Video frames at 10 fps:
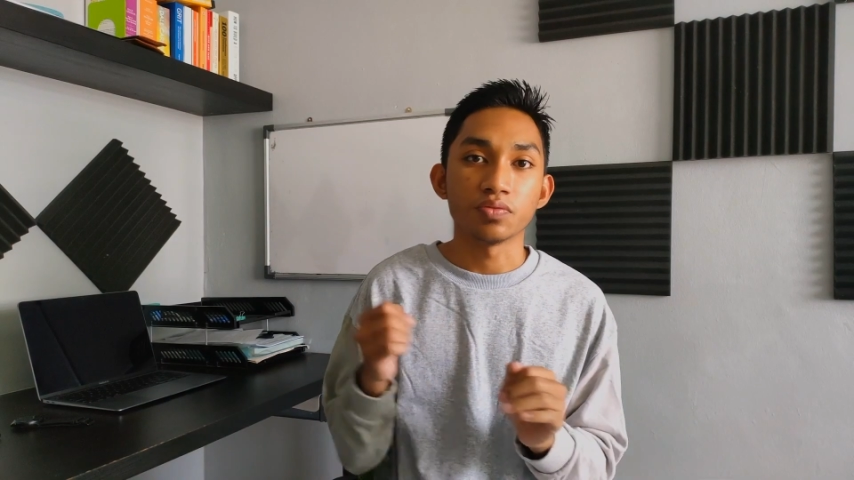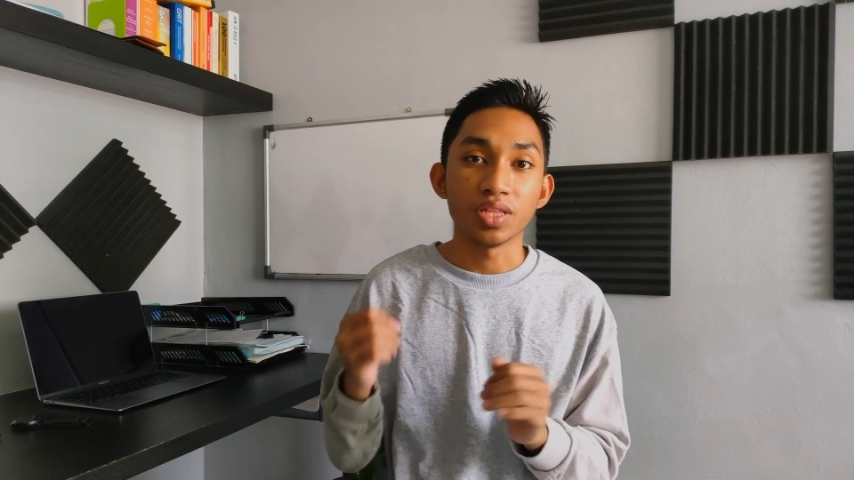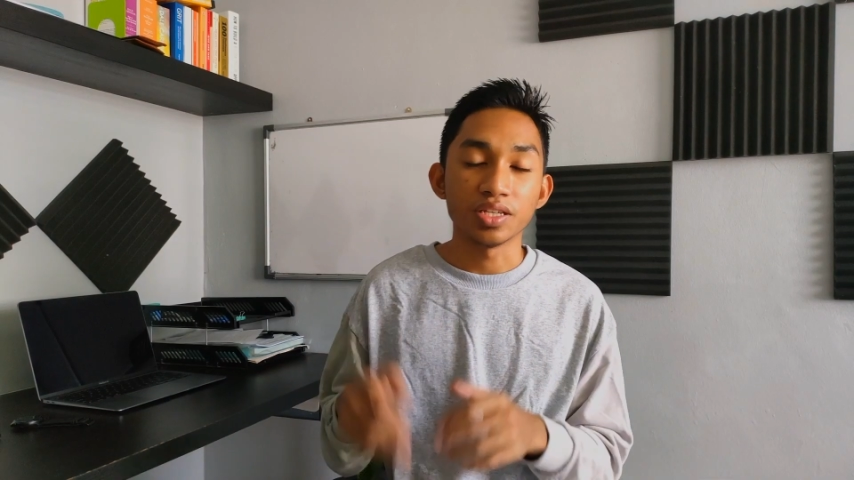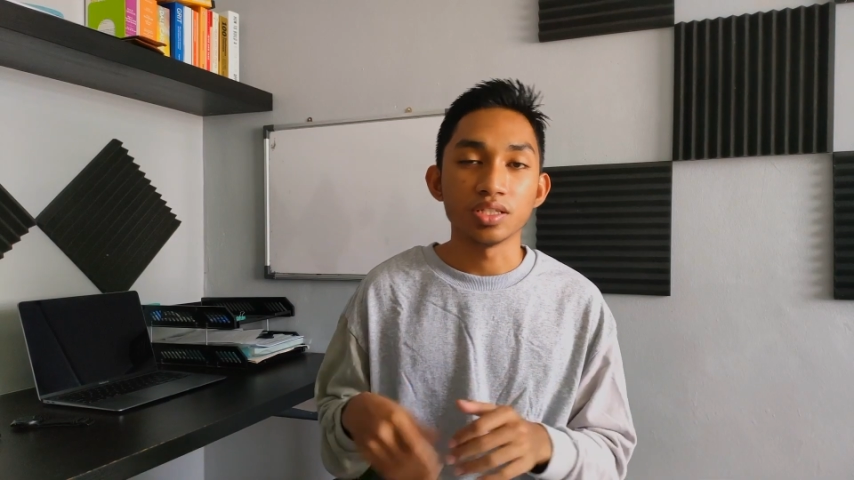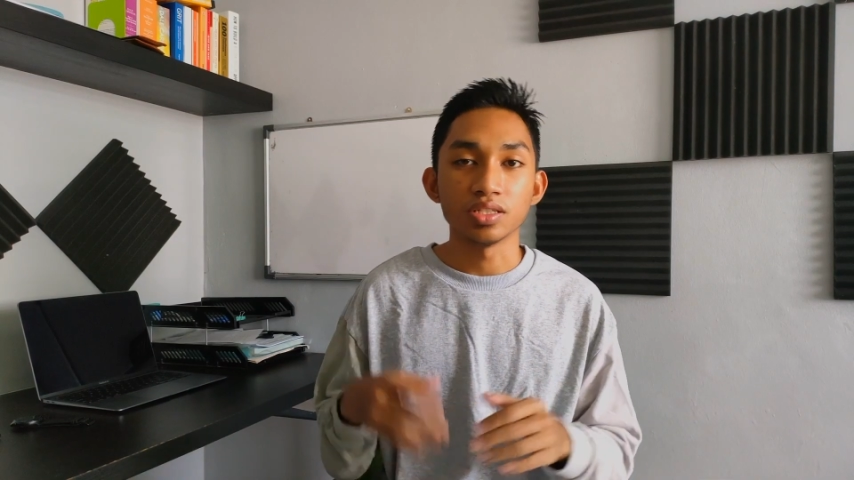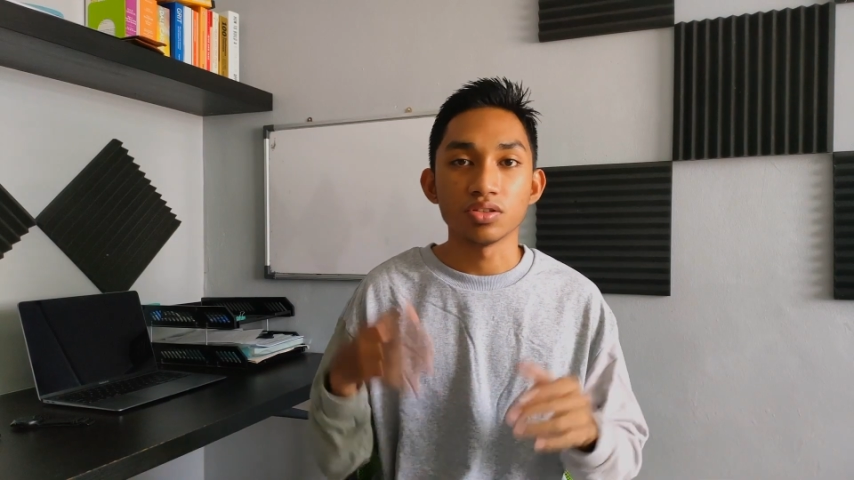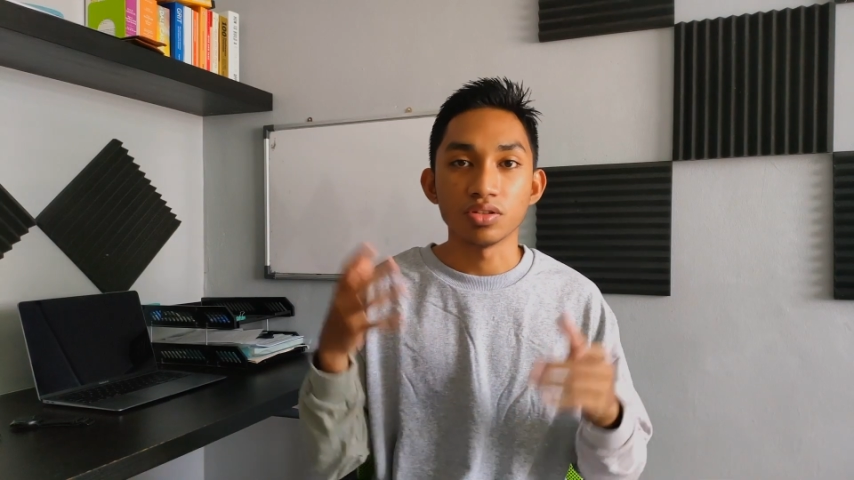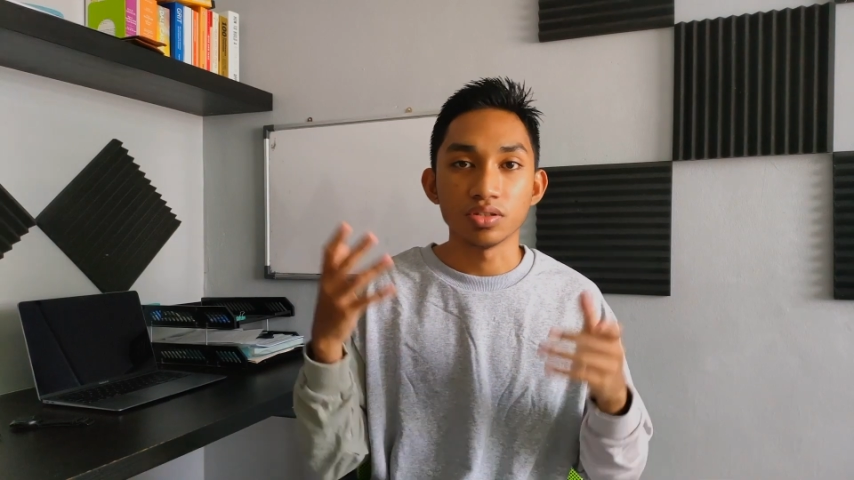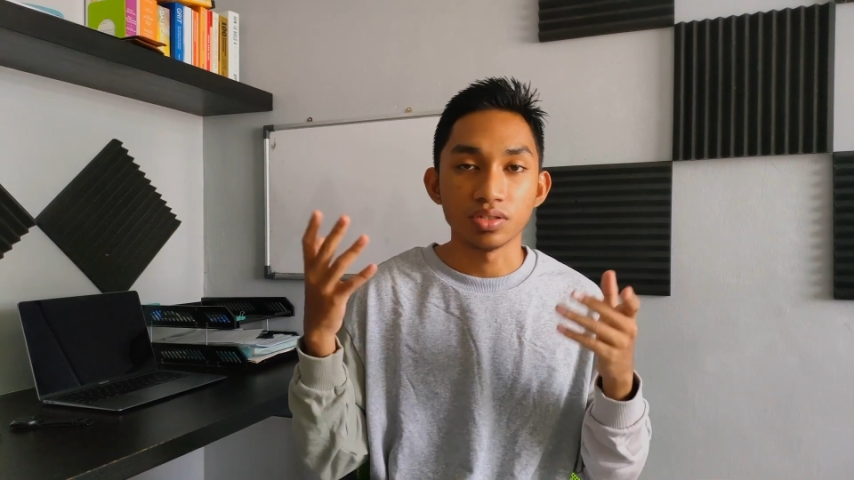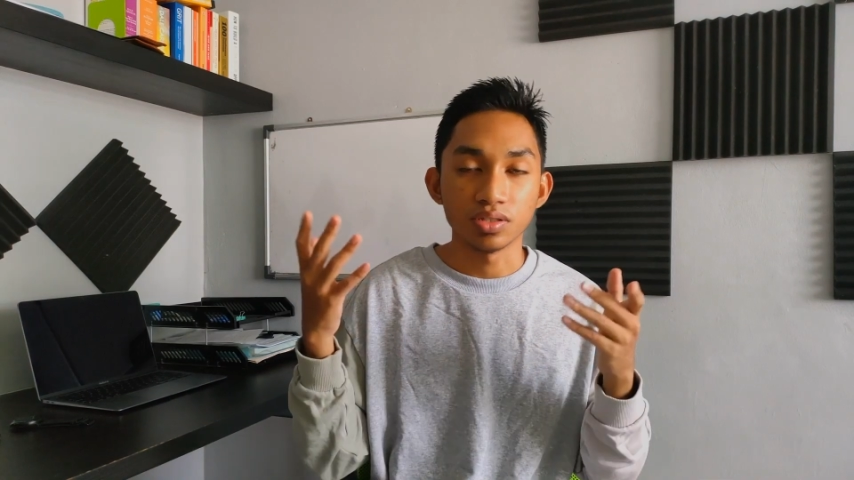relations
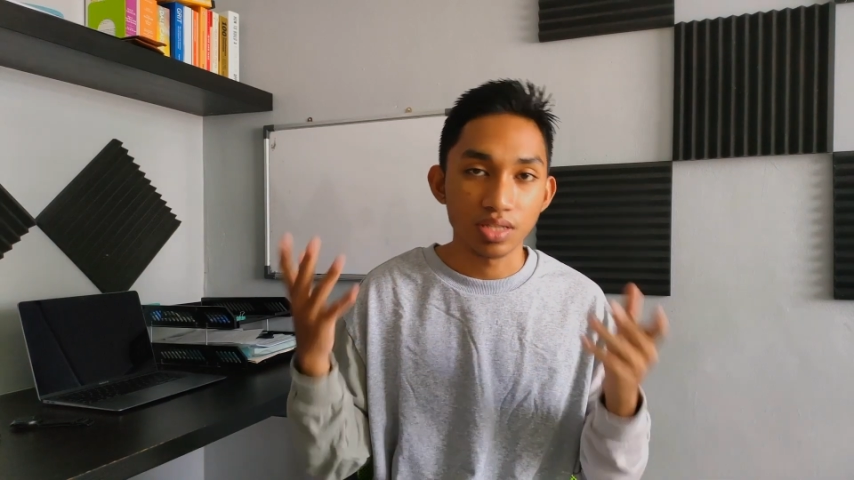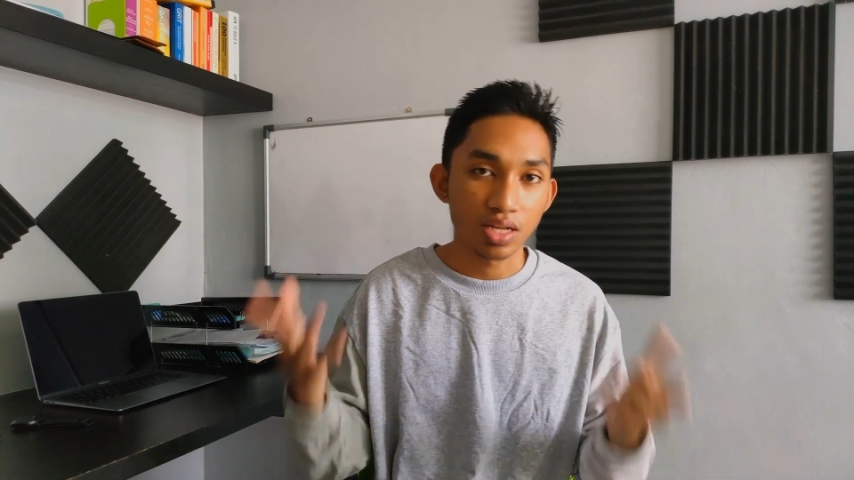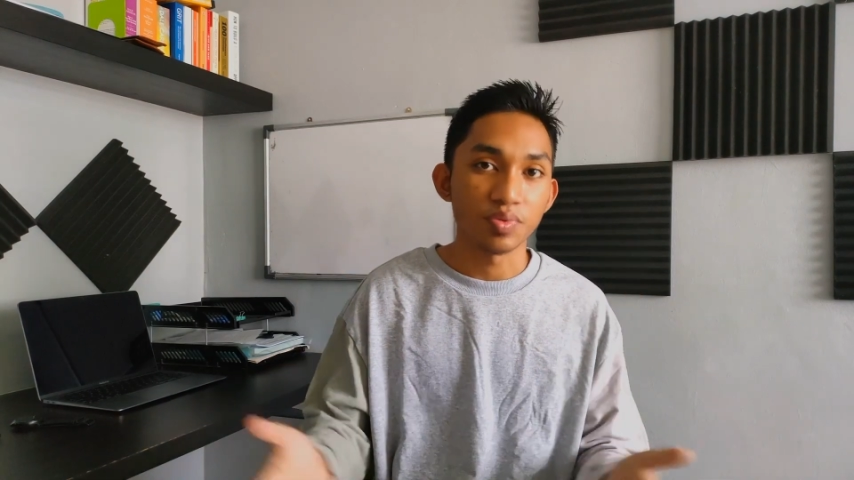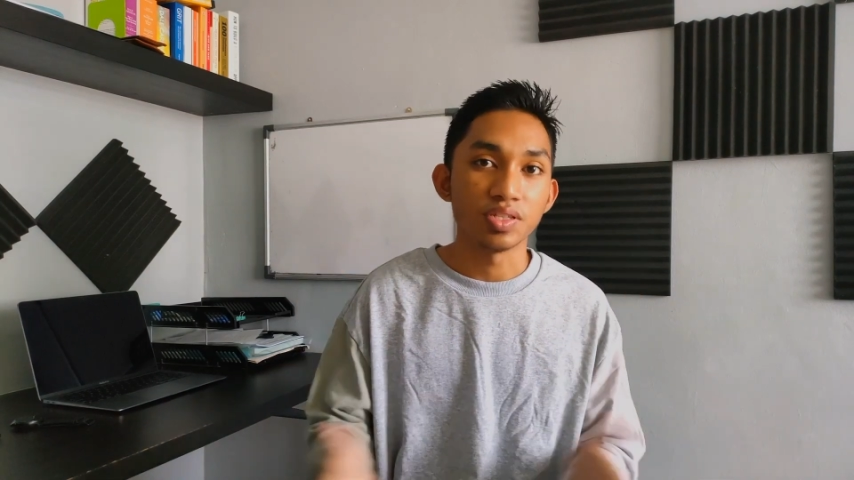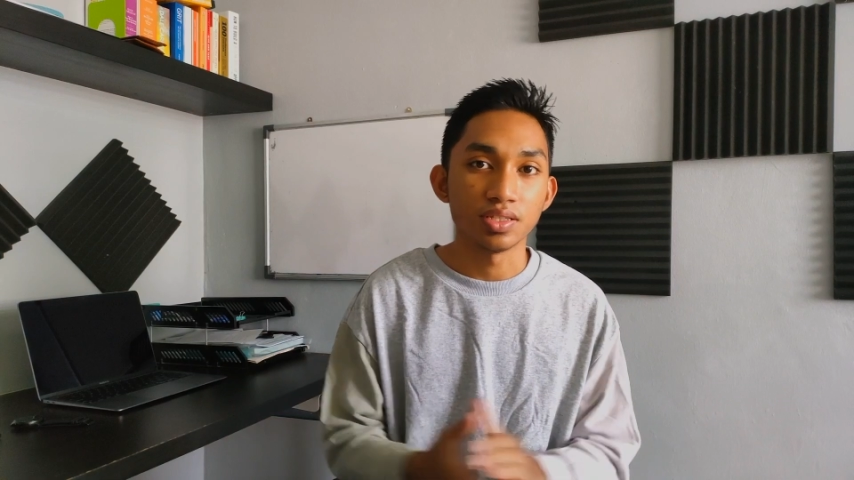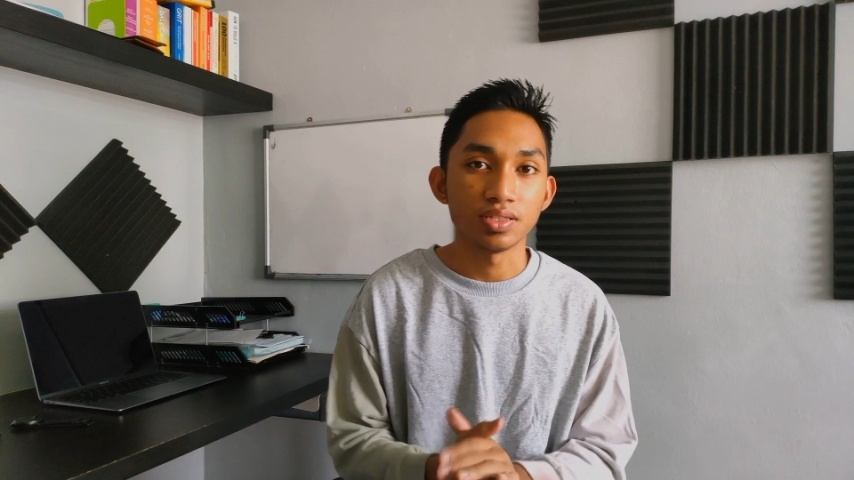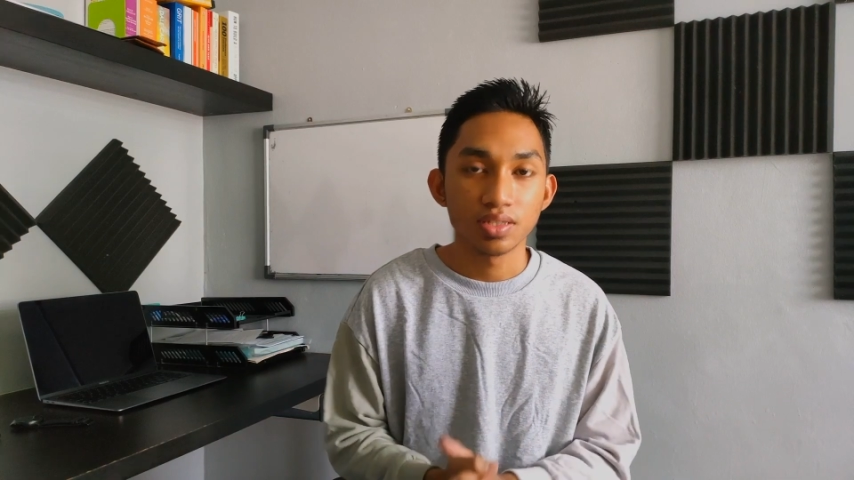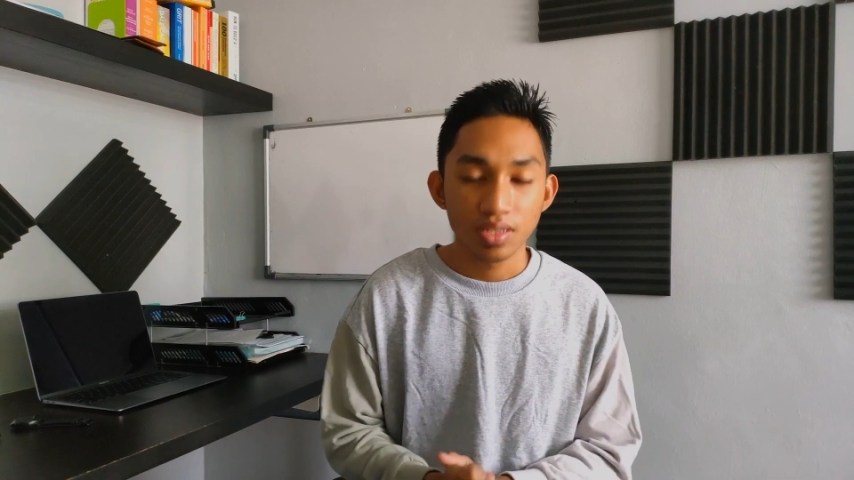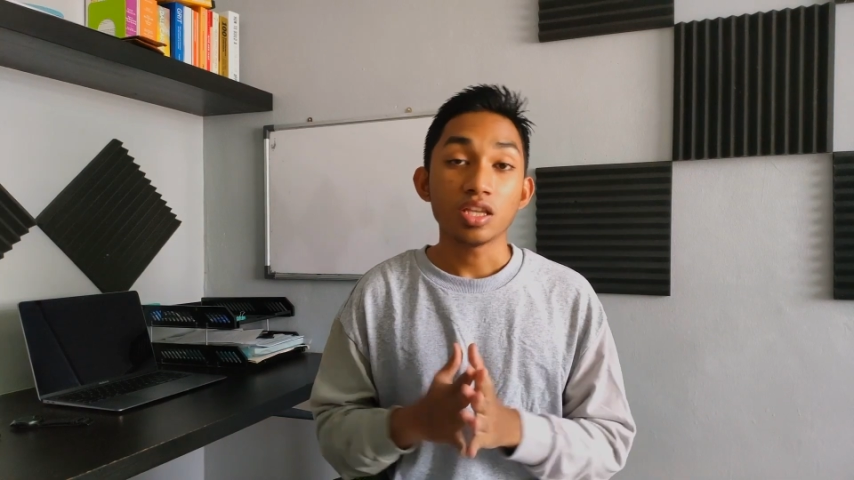on databases.